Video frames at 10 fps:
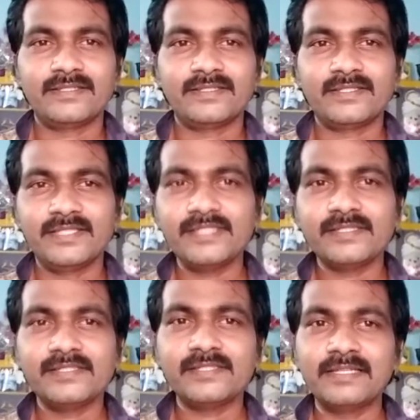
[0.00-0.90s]
So this
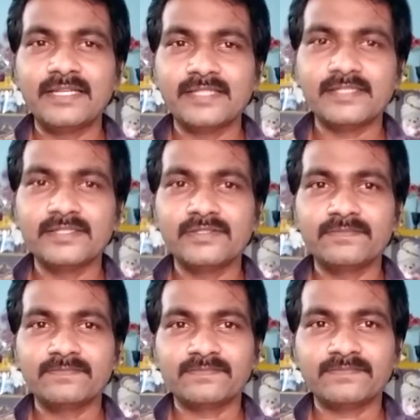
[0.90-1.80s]
is the lesson
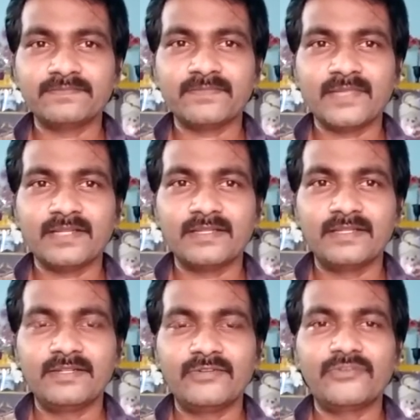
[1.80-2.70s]

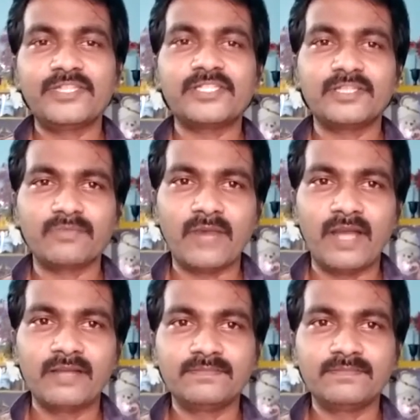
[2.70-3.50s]
written by